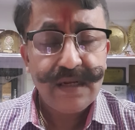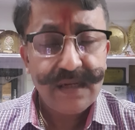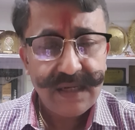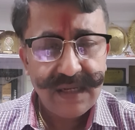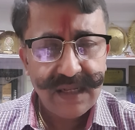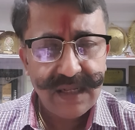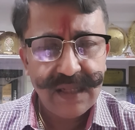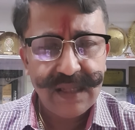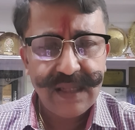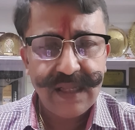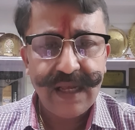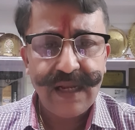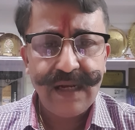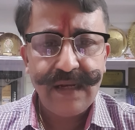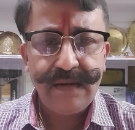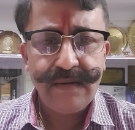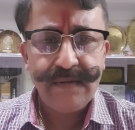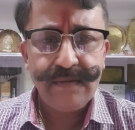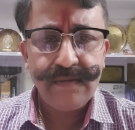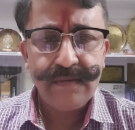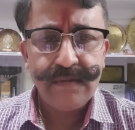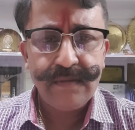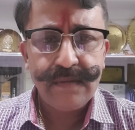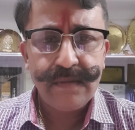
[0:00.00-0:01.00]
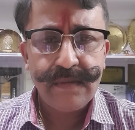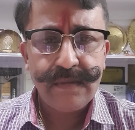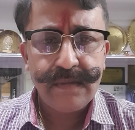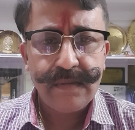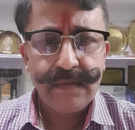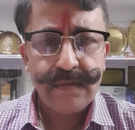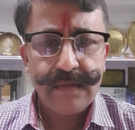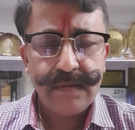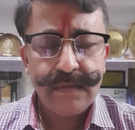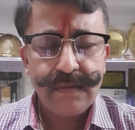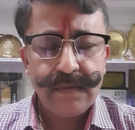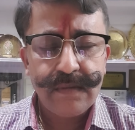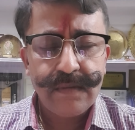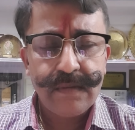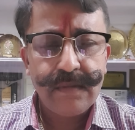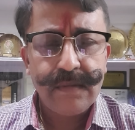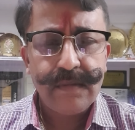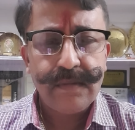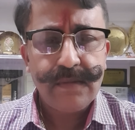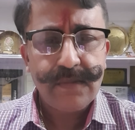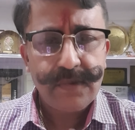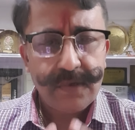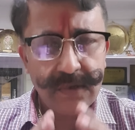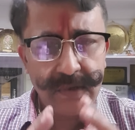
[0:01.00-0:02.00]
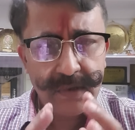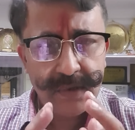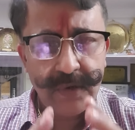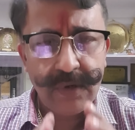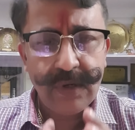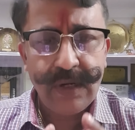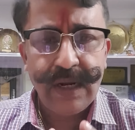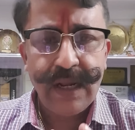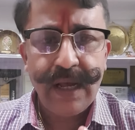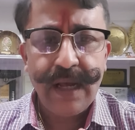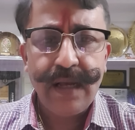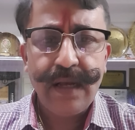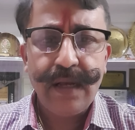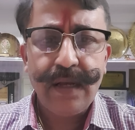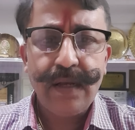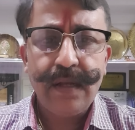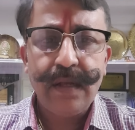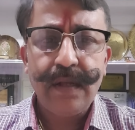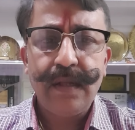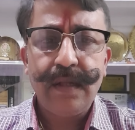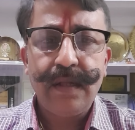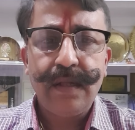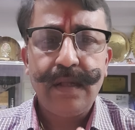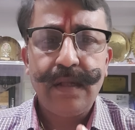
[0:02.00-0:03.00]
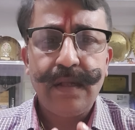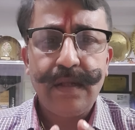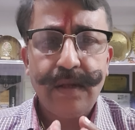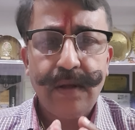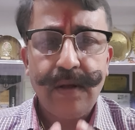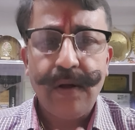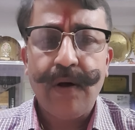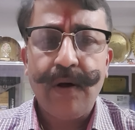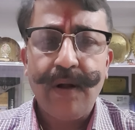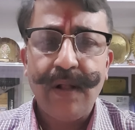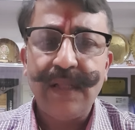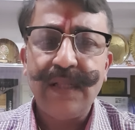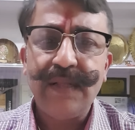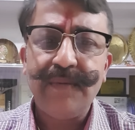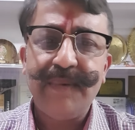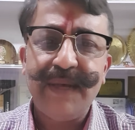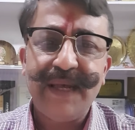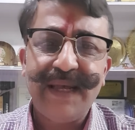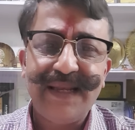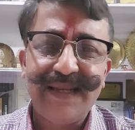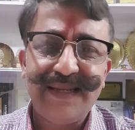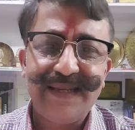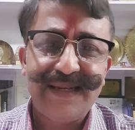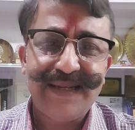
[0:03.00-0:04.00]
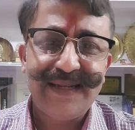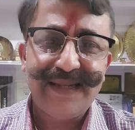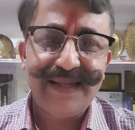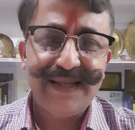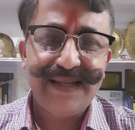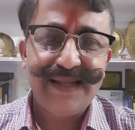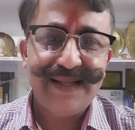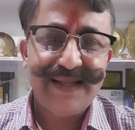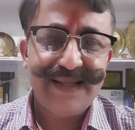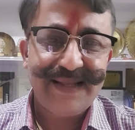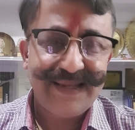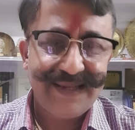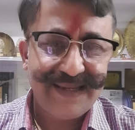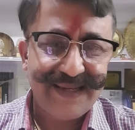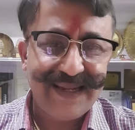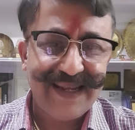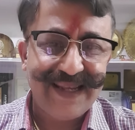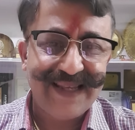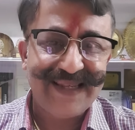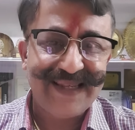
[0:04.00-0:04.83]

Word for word: Till then, good luck, all the best, stay